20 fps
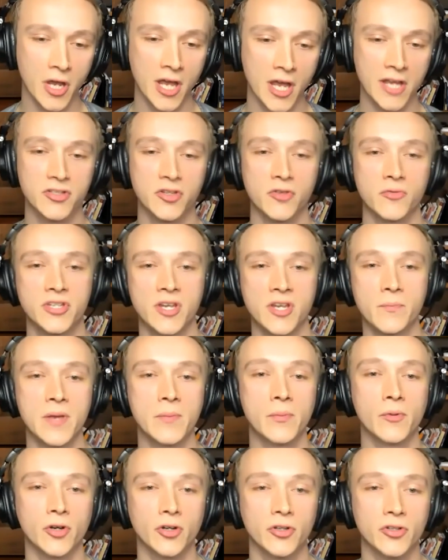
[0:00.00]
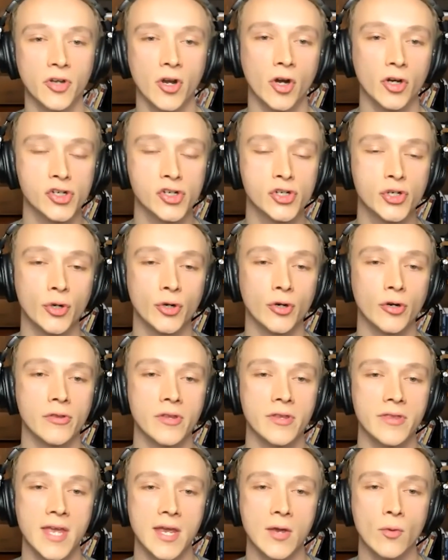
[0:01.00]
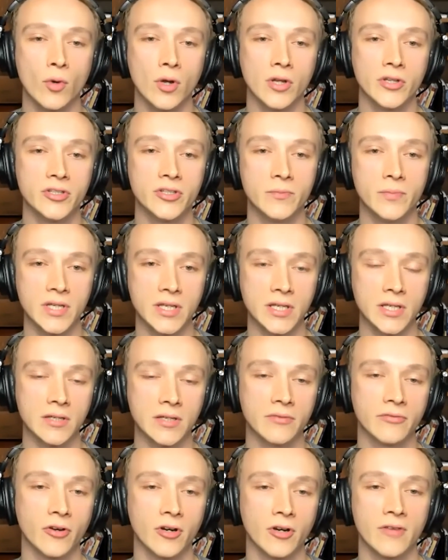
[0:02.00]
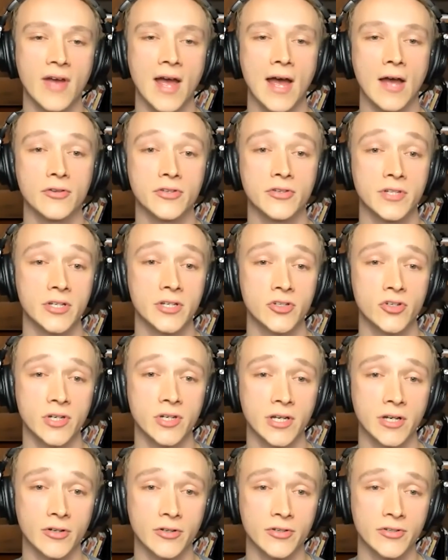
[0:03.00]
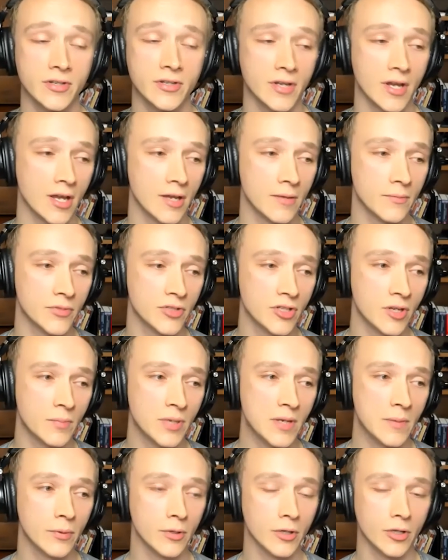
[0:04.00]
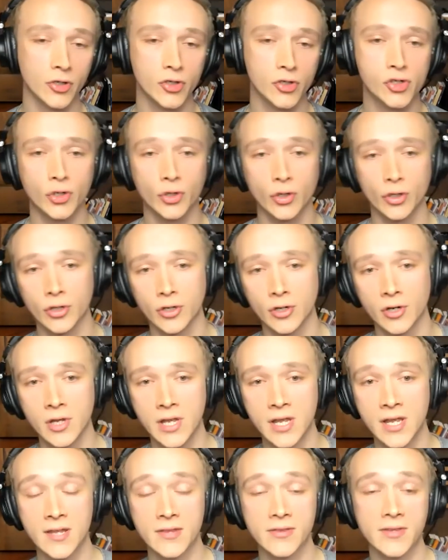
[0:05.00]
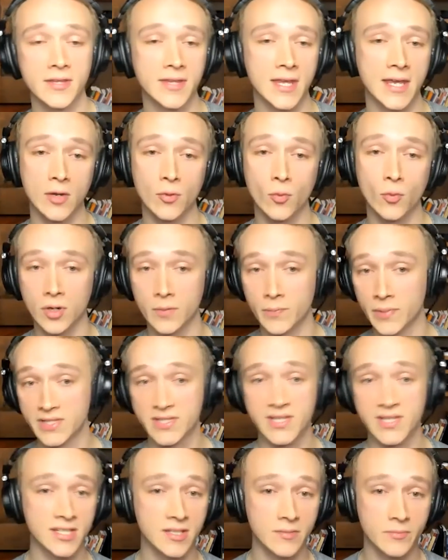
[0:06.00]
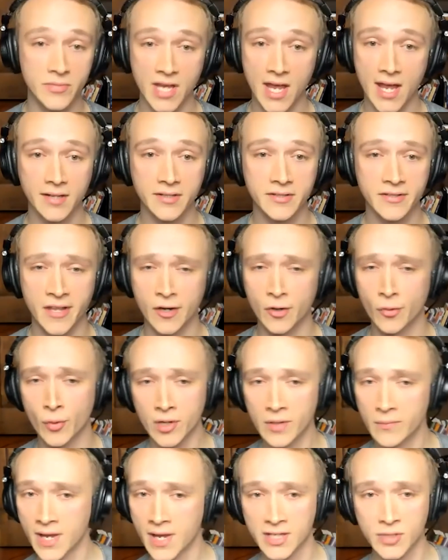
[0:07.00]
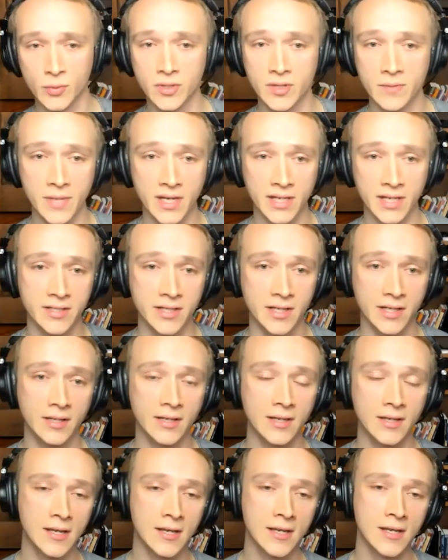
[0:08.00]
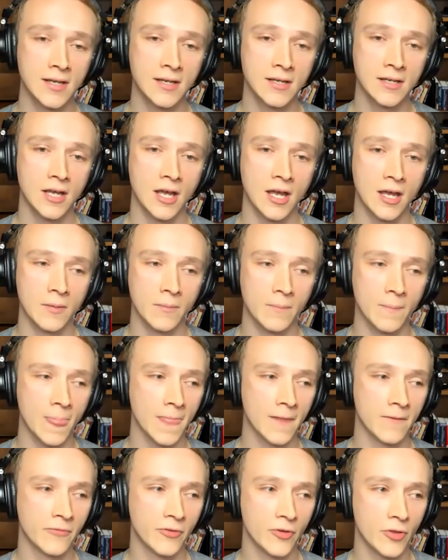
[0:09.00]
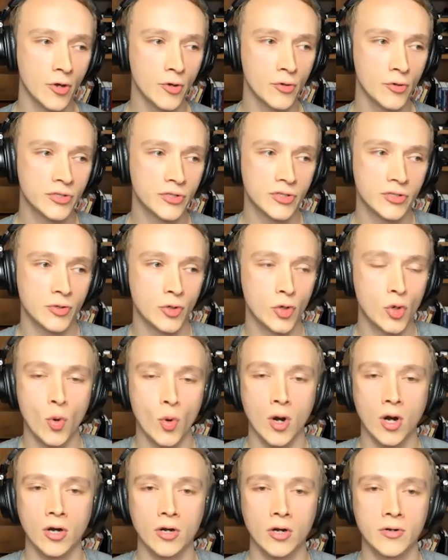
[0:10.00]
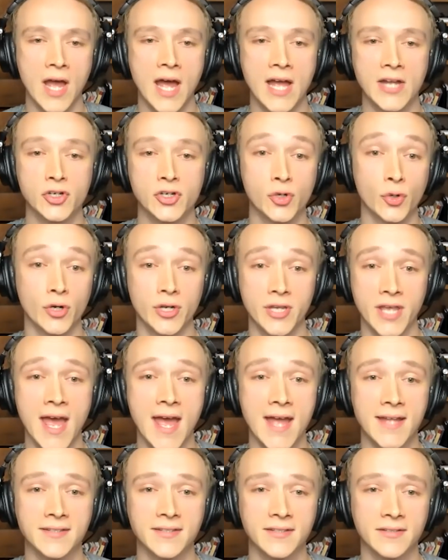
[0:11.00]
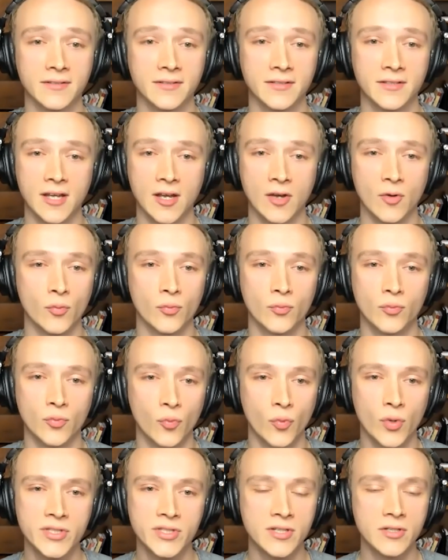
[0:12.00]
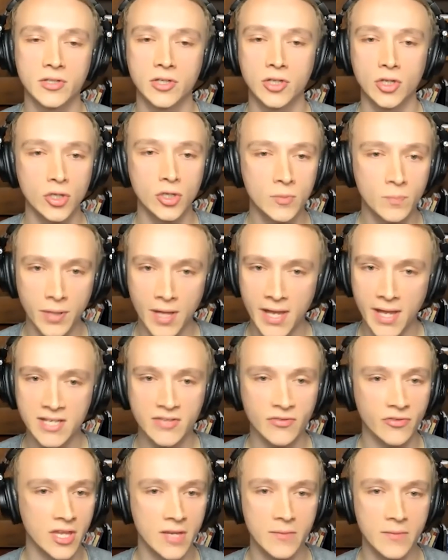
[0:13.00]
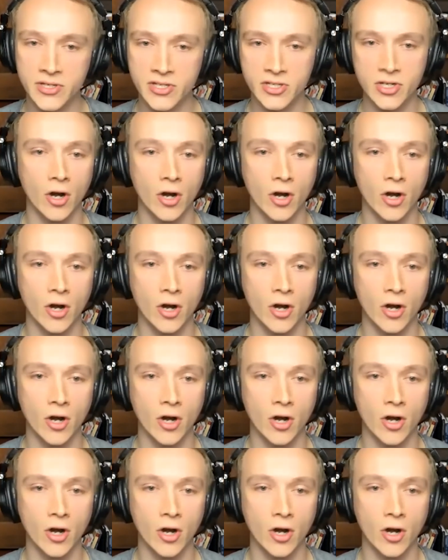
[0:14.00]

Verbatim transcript: Okay, so some people are, are sure that they want to be front of house engineers. Um, some people are sure that they want to be system techs. They don't want to mess with the mixing. Um, mm-hmm. Um, for those who are not sure yet, uh, what's a good place for them